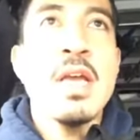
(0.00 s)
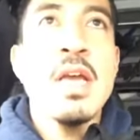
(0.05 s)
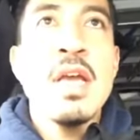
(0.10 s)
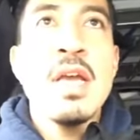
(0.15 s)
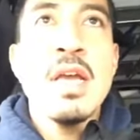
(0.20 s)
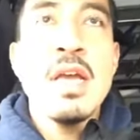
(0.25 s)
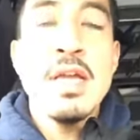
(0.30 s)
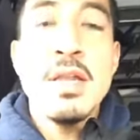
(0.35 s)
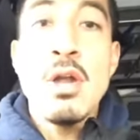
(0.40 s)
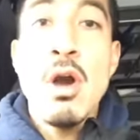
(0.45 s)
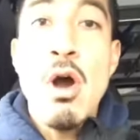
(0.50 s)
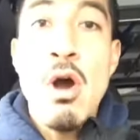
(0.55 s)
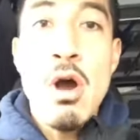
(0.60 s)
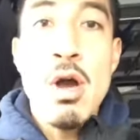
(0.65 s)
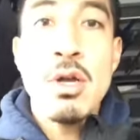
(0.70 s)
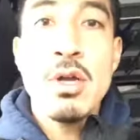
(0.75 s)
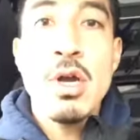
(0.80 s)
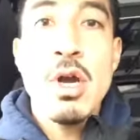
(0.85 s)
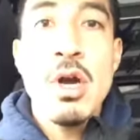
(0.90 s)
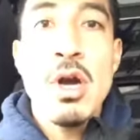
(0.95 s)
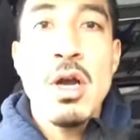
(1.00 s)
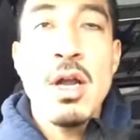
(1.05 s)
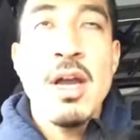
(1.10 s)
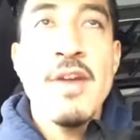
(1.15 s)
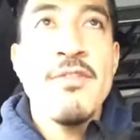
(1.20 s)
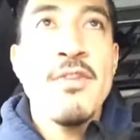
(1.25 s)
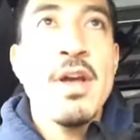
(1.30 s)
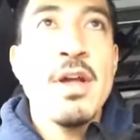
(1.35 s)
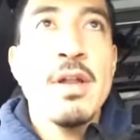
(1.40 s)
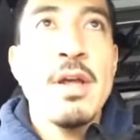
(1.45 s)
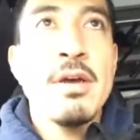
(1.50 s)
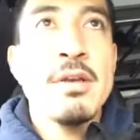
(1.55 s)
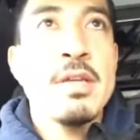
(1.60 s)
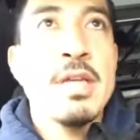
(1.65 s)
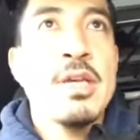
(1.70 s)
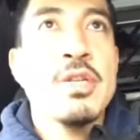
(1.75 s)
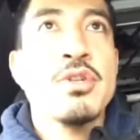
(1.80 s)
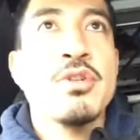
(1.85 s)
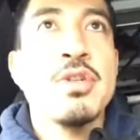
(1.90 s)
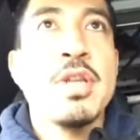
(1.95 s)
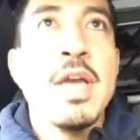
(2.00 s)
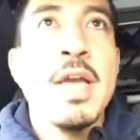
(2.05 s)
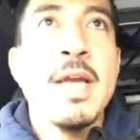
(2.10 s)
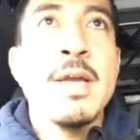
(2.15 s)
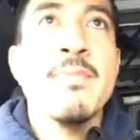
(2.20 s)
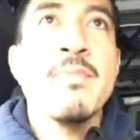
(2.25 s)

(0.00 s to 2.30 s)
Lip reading: In Hong Kong, I found out yesterday.